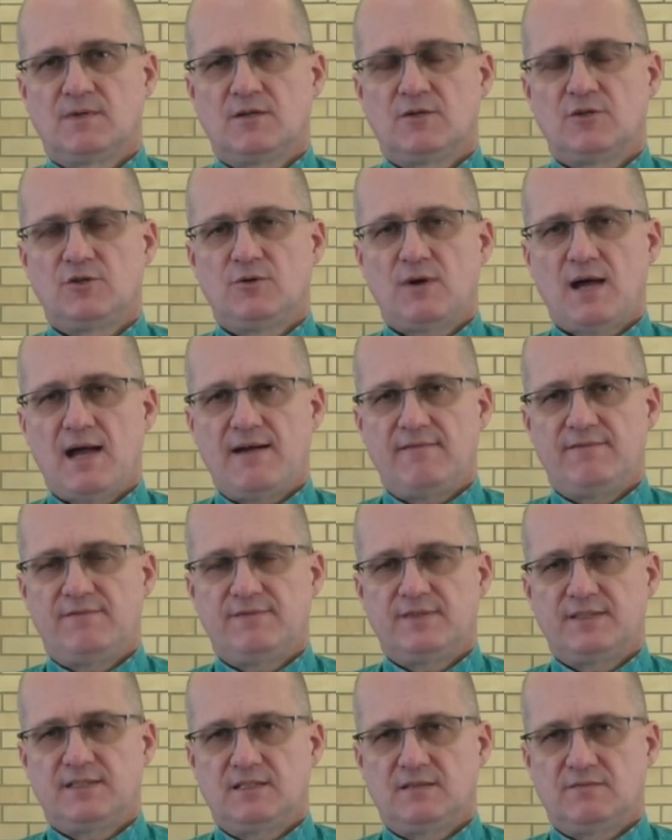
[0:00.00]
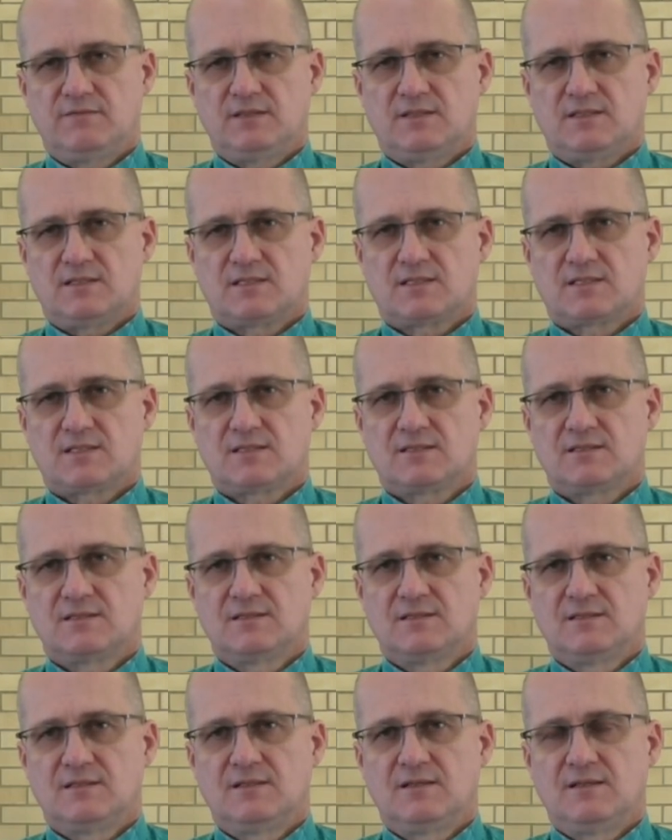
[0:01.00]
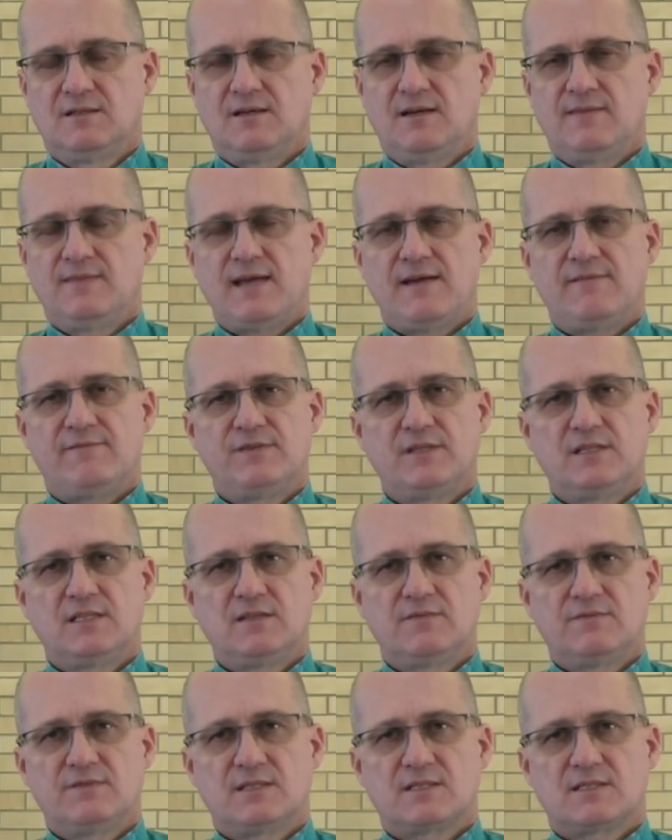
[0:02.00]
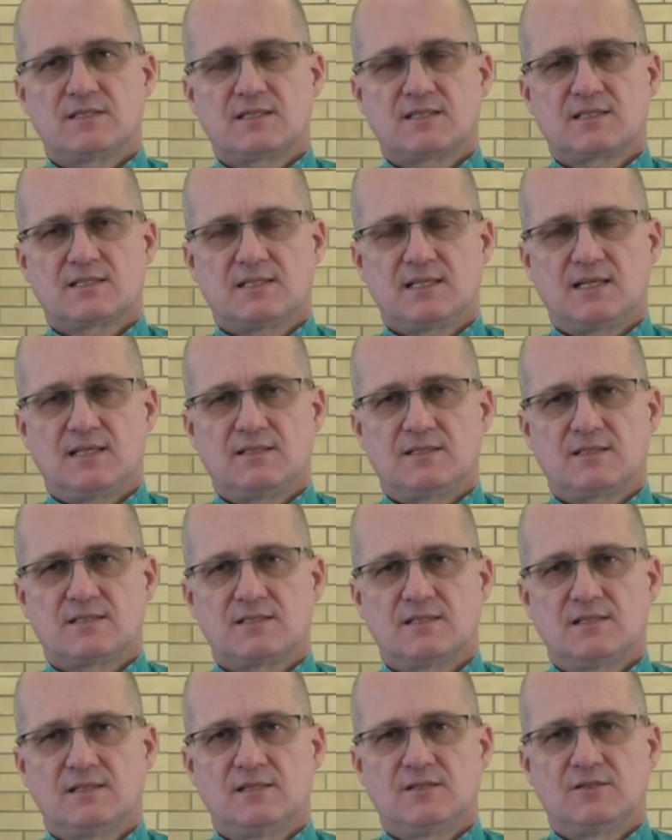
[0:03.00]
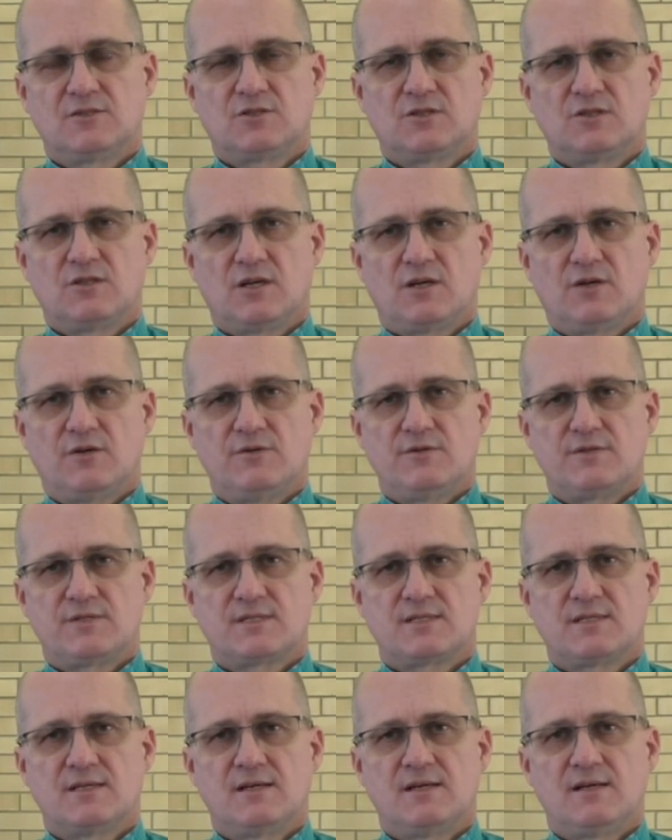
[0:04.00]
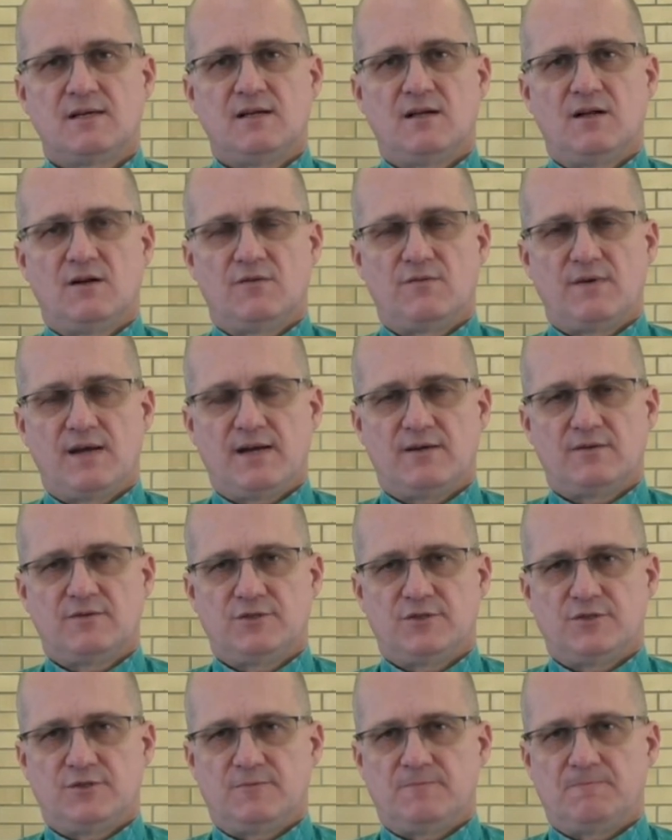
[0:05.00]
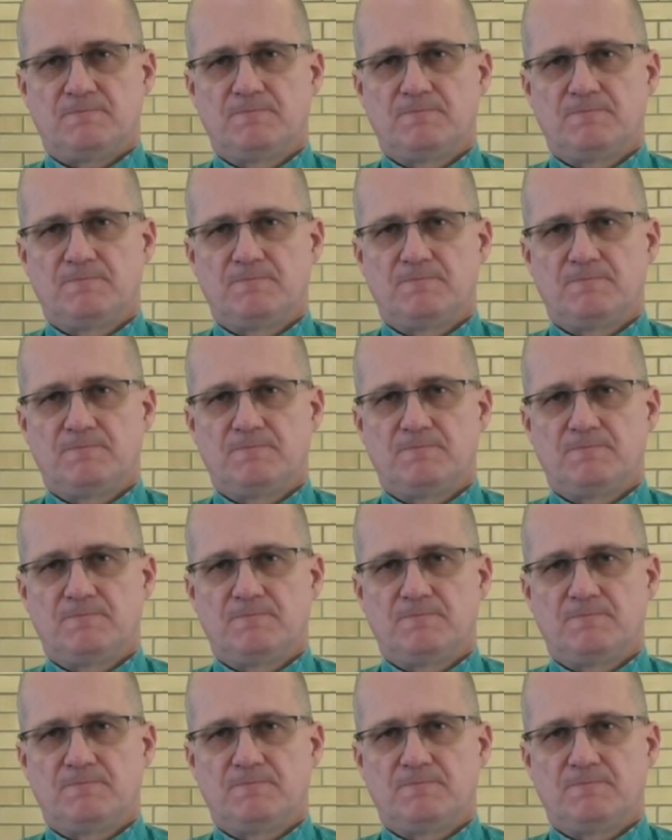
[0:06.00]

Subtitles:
You have forgiveness." And that forgiveness extends to those around you.